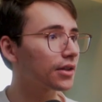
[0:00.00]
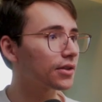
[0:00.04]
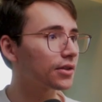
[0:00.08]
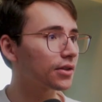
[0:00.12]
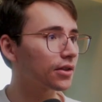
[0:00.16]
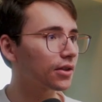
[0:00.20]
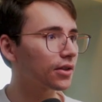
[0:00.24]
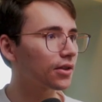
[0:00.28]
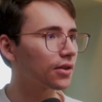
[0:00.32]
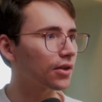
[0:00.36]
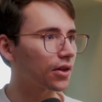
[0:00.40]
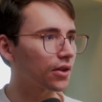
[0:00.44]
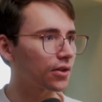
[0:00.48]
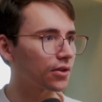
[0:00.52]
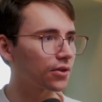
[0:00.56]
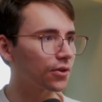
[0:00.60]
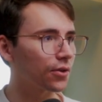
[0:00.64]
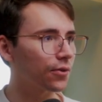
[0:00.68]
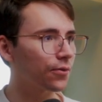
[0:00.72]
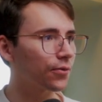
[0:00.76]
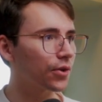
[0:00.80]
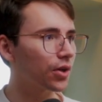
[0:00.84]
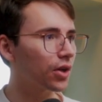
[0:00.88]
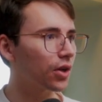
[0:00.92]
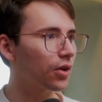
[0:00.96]
that's a good thing.
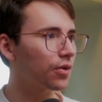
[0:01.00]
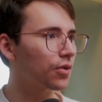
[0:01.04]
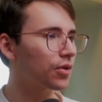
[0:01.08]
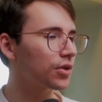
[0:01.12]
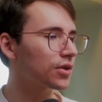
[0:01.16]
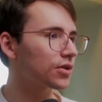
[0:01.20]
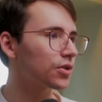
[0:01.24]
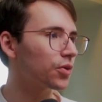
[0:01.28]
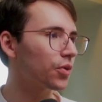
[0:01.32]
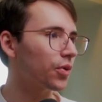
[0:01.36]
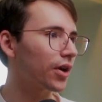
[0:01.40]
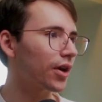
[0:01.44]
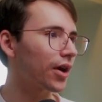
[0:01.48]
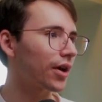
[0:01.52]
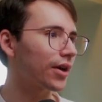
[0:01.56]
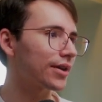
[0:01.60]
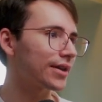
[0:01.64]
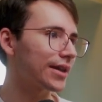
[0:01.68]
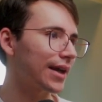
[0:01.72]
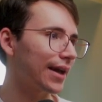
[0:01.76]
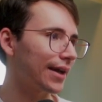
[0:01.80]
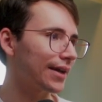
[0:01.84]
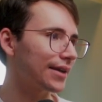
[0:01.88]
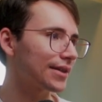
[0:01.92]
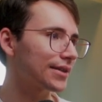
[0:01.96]
So if we go into our
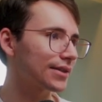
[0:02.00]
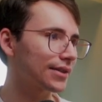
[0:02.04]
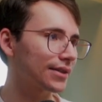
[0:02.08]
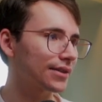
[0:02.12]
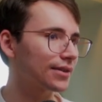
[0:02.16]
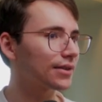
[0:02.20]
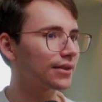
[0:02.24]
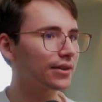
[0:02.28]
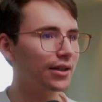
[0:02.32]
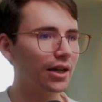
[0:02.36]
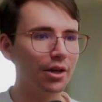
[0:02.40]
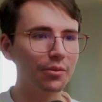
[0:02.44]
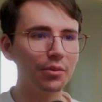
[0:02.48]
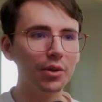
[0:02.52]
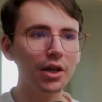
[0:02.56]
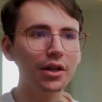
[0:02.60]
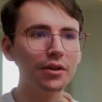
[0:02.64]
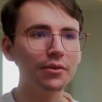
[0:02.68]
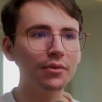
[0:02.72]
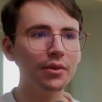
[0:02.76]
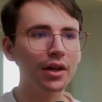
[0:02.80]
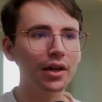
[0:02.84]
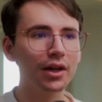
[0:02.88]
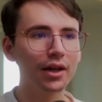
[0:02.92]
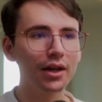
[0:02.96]
tasks
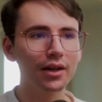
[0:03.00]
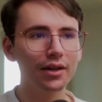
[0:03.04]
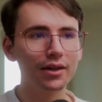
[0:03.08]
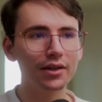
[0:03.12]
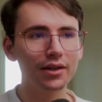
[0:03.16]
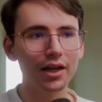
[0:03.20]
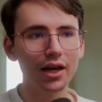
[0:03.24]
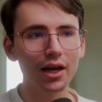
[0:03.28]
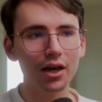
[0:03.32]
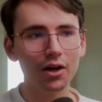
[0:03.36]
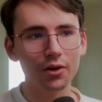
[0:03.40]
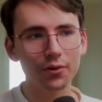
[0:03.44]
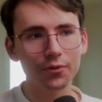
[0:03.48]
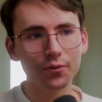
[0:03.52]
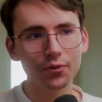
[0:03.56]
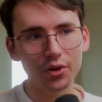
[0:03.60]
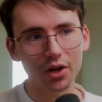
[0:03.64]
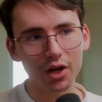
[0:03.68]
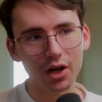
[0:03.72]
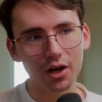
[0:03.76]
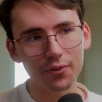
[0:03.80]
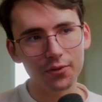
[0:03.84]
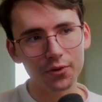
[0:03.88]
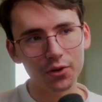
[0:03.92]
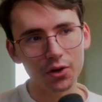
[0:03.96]
timeline, now if
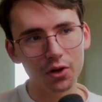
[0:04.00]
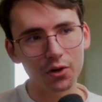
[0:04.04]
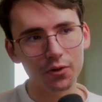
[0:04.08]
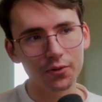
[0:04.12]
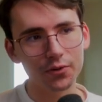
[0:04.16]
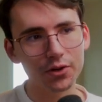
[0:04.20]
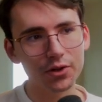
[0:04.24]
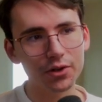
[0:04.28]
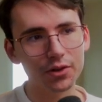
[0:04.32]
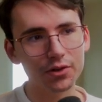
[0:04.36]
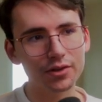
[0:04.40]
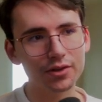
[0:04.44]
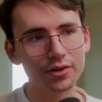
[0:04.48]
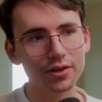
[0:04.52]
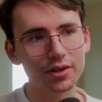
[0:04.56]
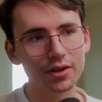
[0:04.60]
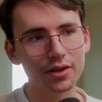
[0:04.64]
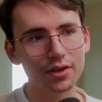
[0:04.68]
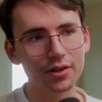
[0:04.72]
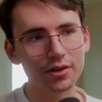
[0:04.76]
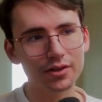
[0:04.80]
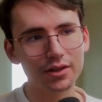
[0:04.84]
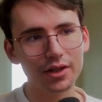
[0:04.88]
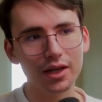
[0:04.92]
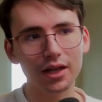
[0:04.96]
we hover over, you'll see
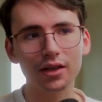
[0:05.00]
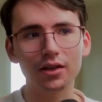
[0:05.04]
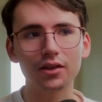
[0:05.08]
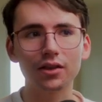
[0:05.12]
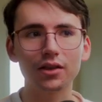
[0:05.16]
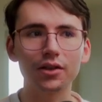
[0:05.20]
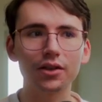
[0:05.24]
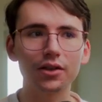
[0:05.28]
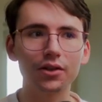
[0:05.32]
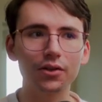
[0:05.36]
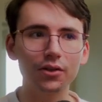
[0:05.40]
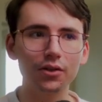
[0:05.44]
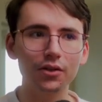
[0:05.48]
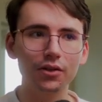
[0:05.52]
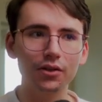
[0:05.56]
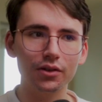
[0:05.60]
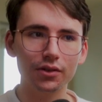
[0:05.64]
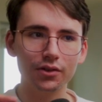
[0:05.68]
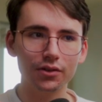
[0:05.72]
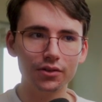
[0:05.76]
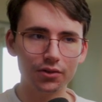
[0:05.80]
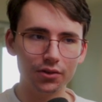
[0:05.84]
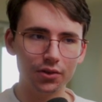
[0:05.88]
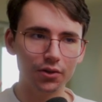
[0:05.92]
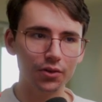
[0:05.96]
there's that
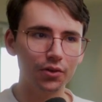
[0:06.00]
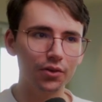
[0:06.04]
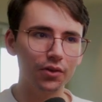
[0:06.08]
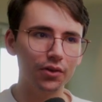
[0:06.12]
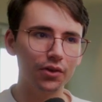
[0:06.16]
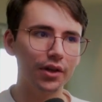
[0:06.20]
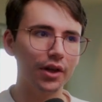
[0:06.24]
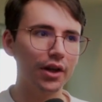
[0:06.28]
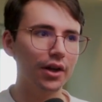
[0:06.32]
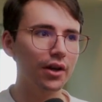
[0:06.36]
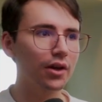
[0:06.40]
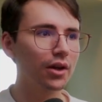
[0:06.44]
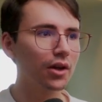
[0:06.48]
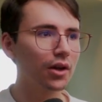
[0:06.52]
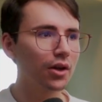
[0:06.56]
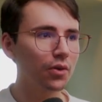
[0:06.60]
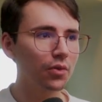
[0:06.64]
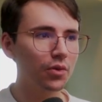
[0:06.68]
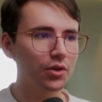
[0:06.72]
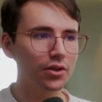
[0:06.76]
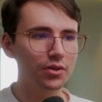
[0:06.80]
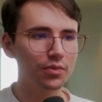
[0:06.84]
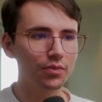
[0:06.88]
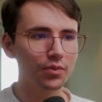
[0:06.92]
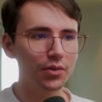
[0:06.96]
little circle there,
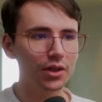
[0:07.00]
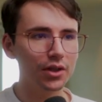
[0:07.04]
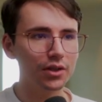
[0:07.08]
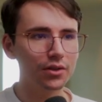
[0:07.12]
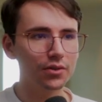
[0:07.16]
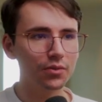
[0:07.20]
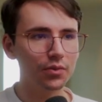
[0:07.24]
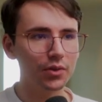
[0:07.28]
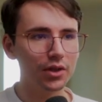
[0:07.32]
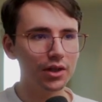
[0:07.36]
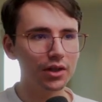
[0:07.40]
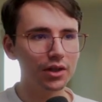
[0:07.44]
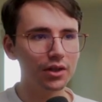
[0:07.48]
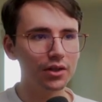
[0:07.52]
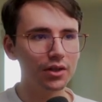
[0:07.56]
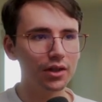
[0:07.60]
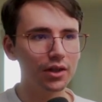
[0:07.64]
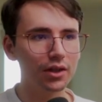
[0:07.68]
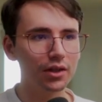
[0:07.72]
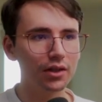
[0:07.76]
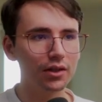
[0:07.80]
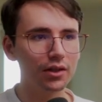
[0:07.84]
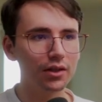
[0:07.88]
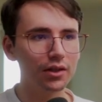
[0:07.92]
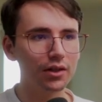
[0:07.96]
which means we
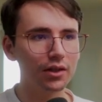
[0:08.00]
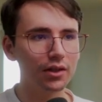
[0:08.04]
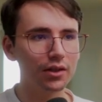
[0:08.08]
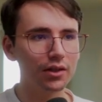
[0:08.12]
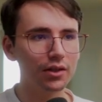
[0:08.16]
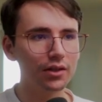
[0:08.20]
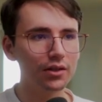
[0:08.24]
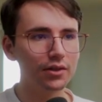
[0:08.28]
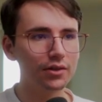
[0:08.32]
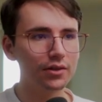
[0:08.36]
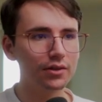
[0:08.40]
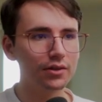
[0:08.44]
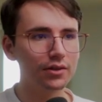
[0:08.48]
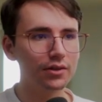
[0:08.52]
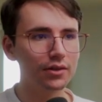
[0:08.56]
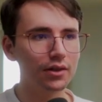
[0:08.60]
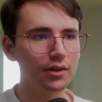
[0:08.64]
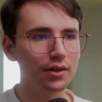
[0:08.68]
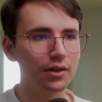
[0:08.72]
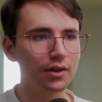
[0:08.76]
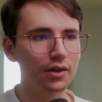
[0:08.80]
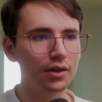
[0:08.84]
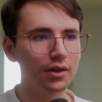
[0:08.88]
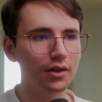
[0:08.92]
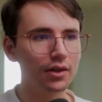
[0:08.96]
can click on this
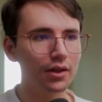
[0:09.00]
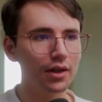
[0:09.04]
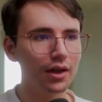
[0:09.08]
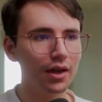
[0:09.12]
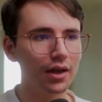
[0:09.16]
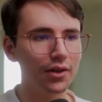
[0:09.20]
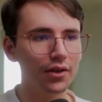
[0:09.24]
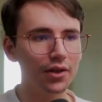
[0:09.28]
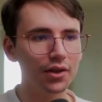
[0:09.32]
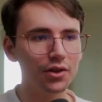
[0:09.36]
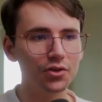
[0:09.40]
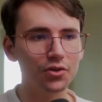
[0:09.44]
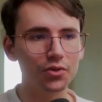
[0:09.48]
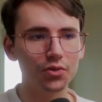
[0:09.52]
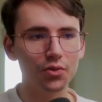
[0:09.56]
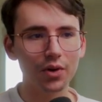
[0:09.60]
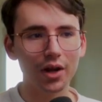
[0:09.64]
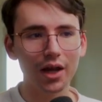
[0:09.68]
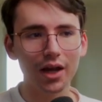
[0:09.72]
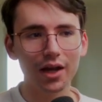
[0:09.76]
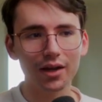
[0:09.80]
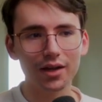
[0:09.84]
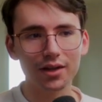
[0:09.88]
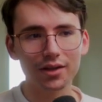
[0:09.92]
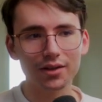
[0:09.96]
and then
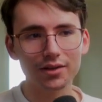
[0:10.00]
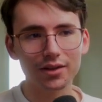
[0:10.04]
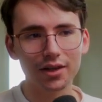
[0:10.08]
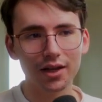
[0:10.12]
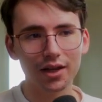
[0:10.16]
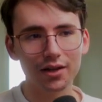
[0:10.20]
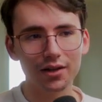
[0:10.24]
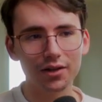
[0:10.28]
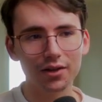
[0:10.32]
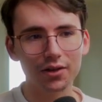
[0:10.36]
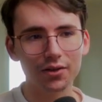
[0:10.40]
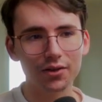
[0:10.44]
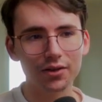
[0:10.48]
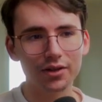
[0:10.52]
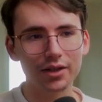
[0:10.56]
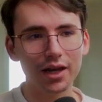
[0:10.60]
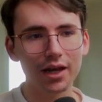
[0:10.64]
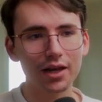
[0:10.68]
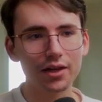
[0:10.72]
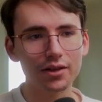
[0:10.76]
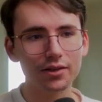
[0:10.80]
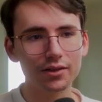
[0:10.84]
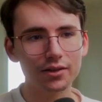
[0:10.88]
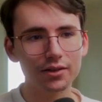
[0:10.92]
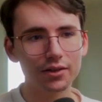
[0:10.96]
drag it to any other
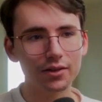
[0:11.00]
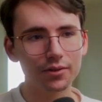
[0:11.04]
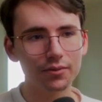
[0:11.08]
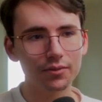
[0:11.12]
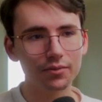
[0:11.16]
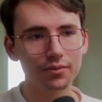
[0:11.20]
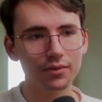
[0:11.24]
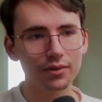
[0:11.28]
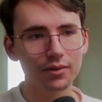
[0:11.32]
task,